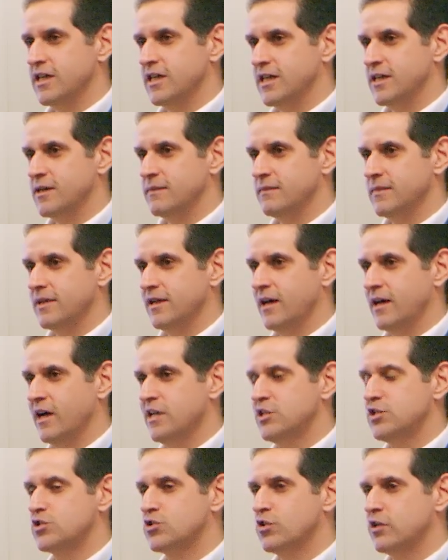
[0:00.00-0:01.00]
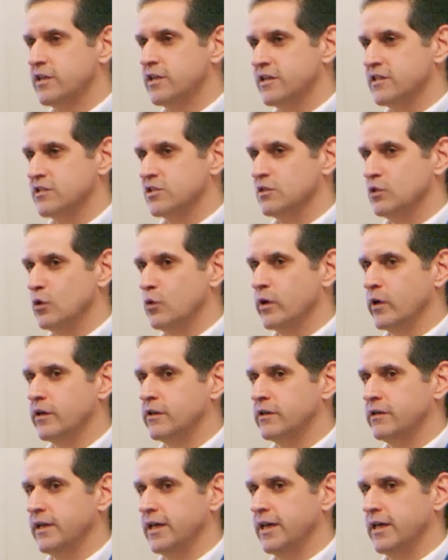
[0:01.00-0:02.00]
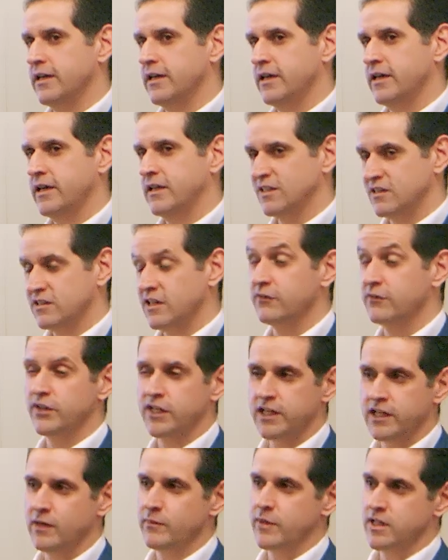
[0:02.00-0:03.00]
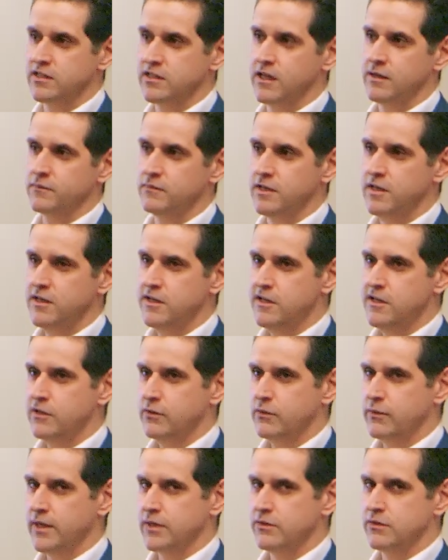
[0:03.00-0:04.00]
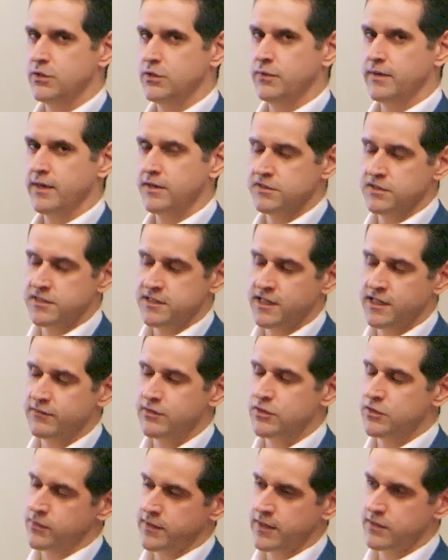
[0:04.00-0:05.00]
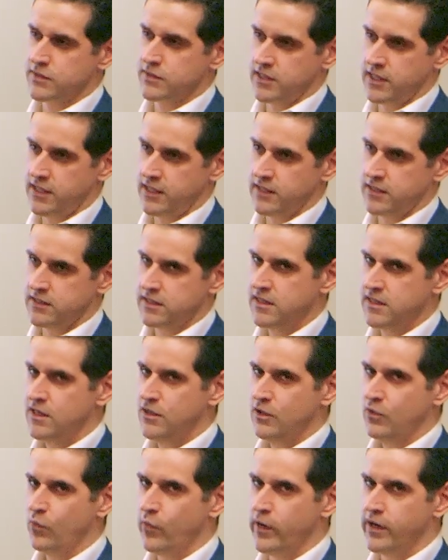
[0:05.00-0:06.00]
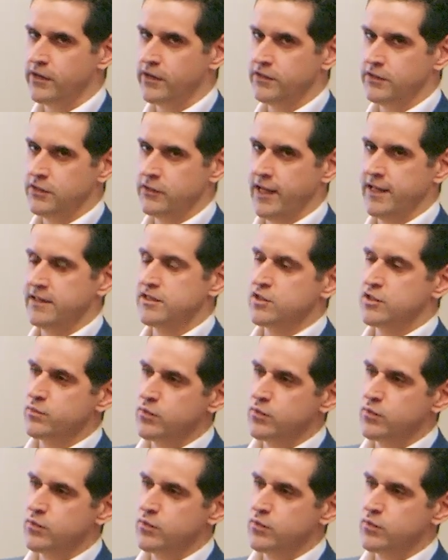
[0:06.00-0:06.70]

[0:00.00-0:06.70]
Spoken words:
I started as a lawyer in a tough economic time around 2007, 2008, where you had this